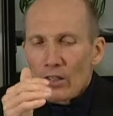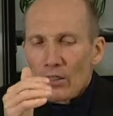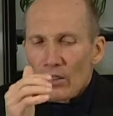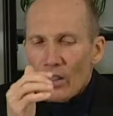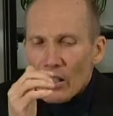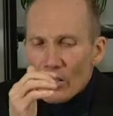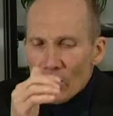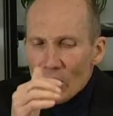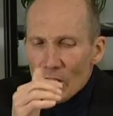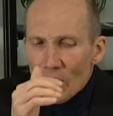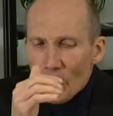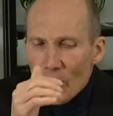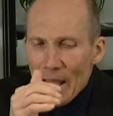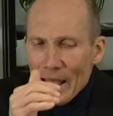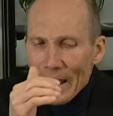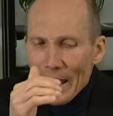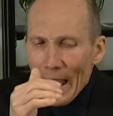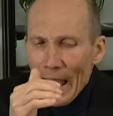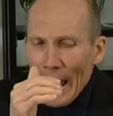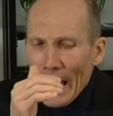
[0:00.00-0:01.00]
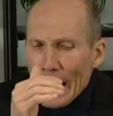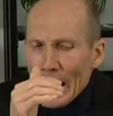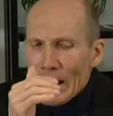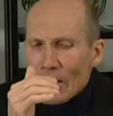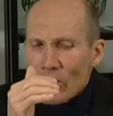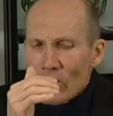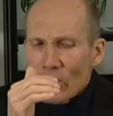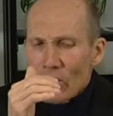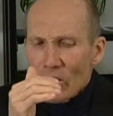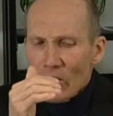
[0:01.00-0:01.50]
does it make any
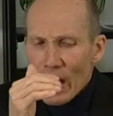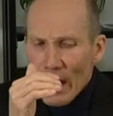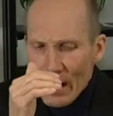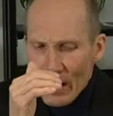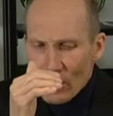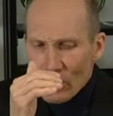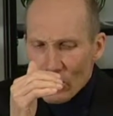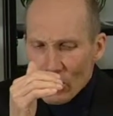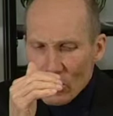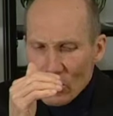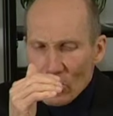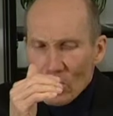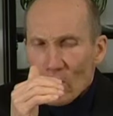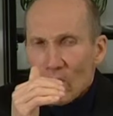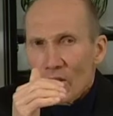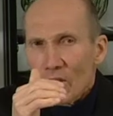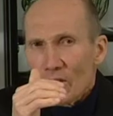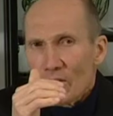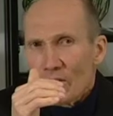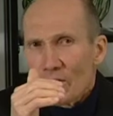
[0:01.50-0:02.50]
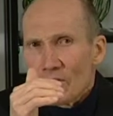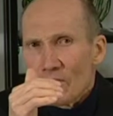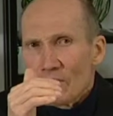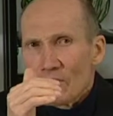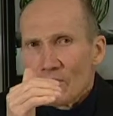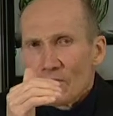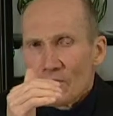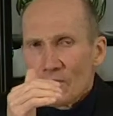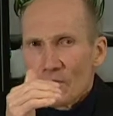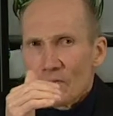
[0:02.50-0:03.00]
sense
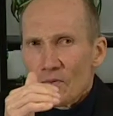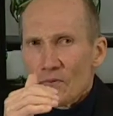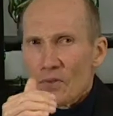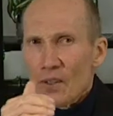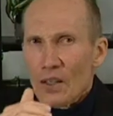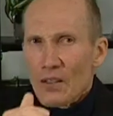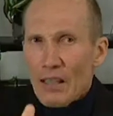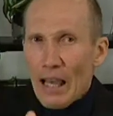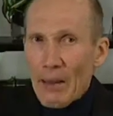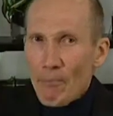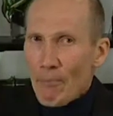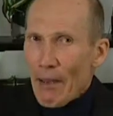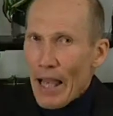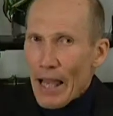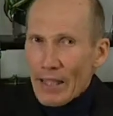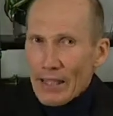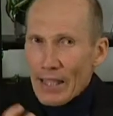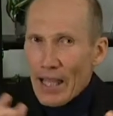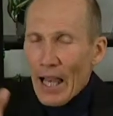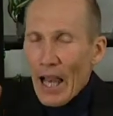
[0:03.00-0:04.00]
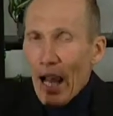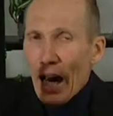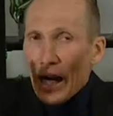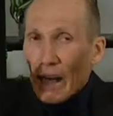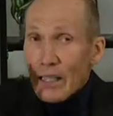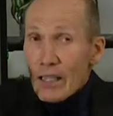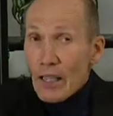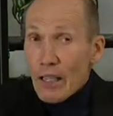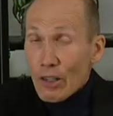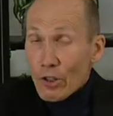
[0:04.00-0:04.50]
that
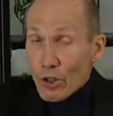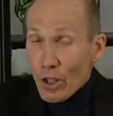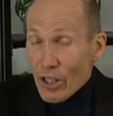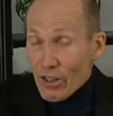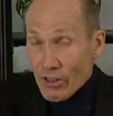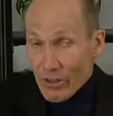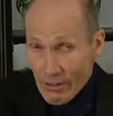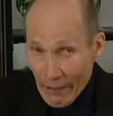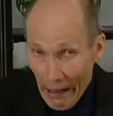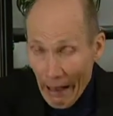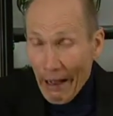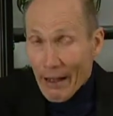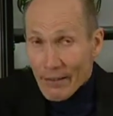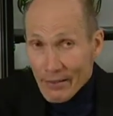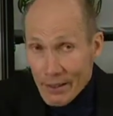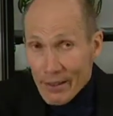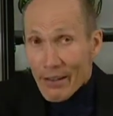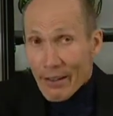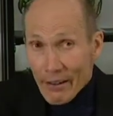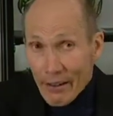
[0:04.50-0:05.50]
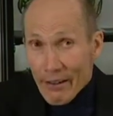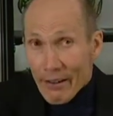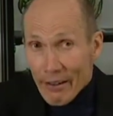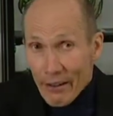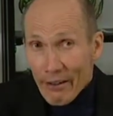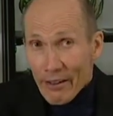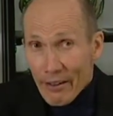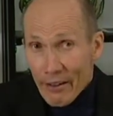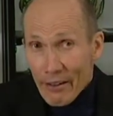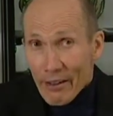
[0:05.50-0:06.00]
mankind does not?
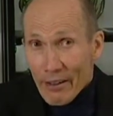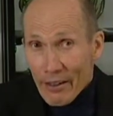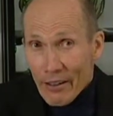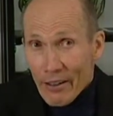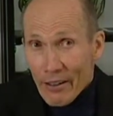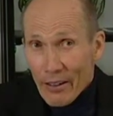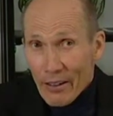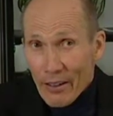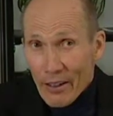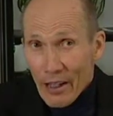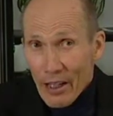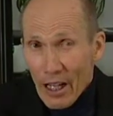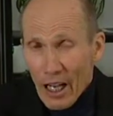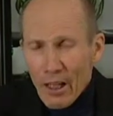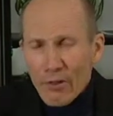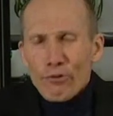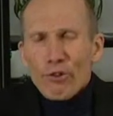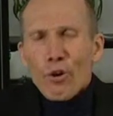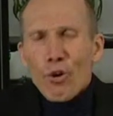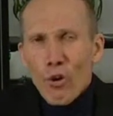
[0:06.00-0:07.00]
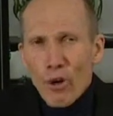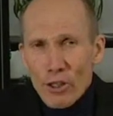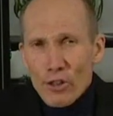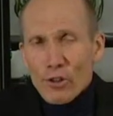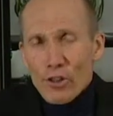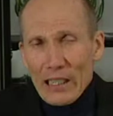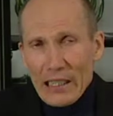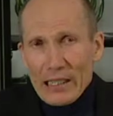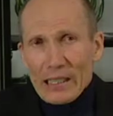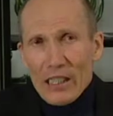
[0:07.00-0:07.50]
Of
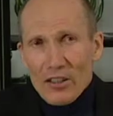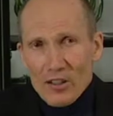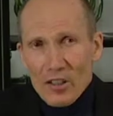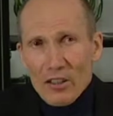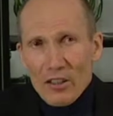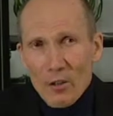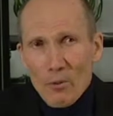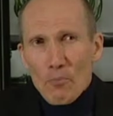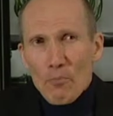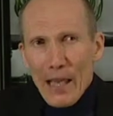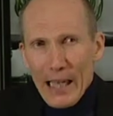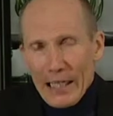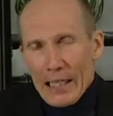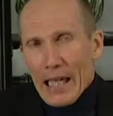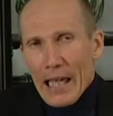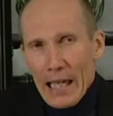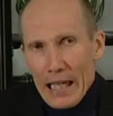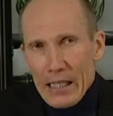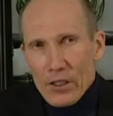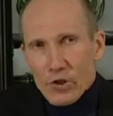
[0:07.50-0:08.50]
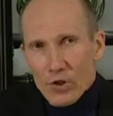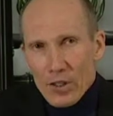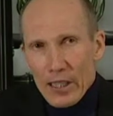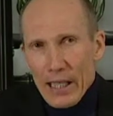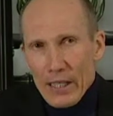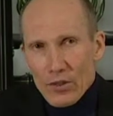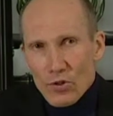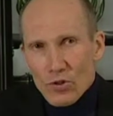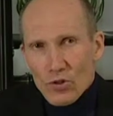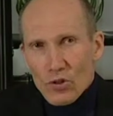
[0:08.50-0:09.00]
course it doesn't make any
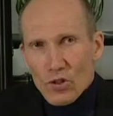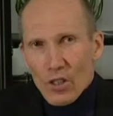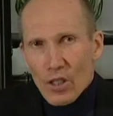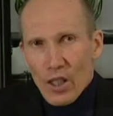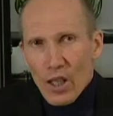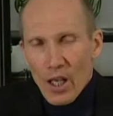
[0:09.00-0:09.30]
sense.